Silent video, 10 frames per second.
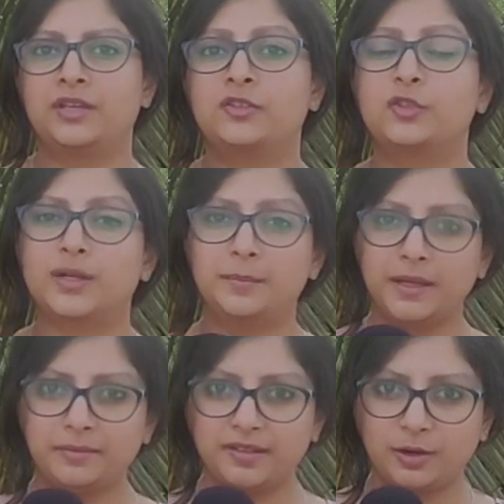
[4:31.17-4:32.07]
So
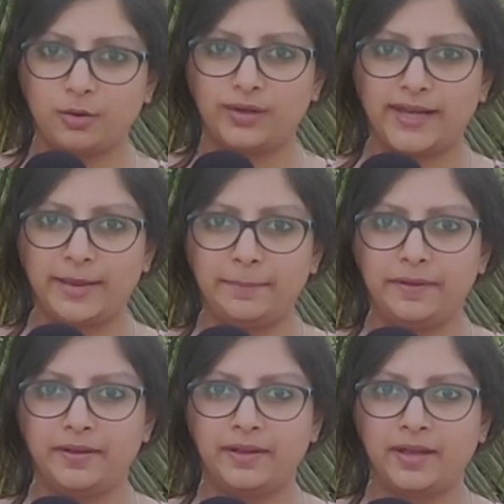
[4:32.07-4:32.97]
sometimes they overlap
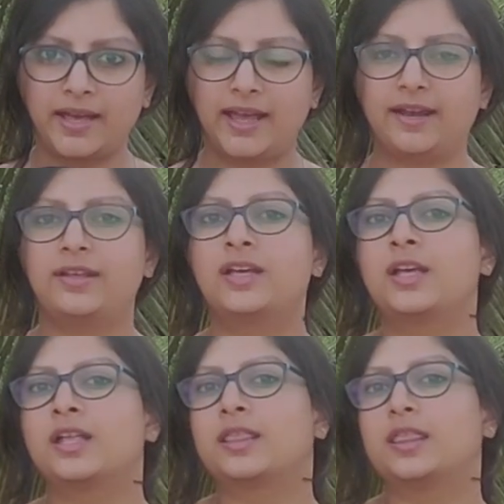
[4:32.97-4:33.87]
and
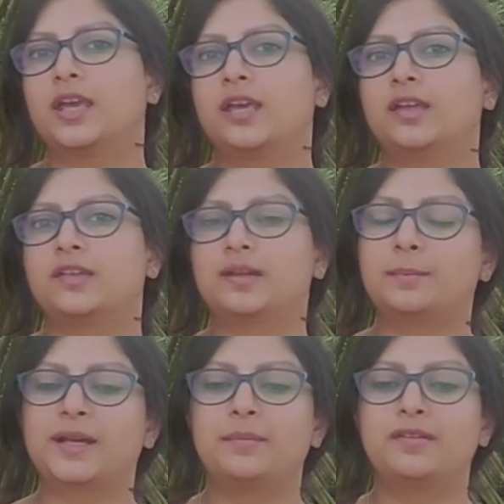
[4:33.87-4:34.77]
they
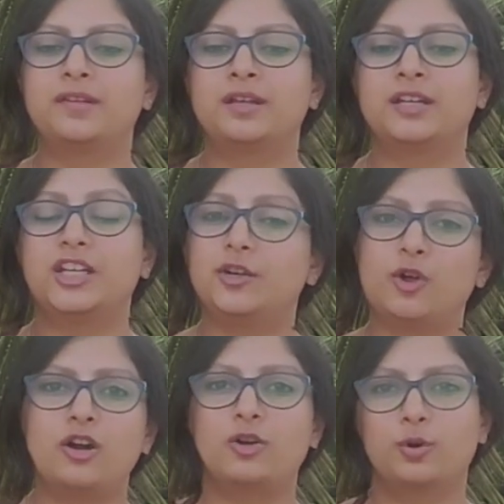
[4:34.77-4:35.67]
sometimes need
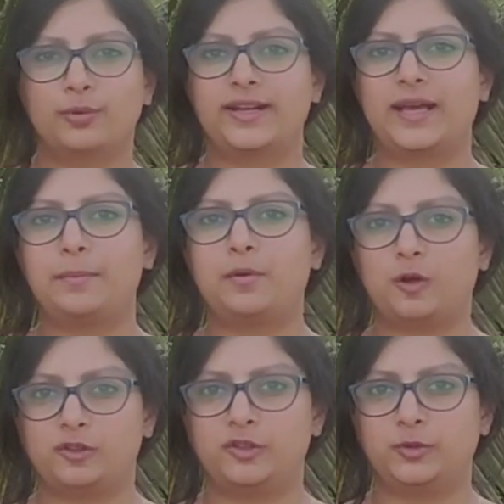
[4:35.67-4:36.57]
not overlap
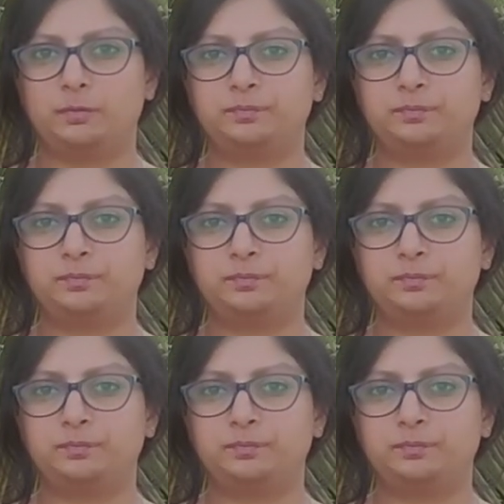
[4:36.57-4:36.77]
also.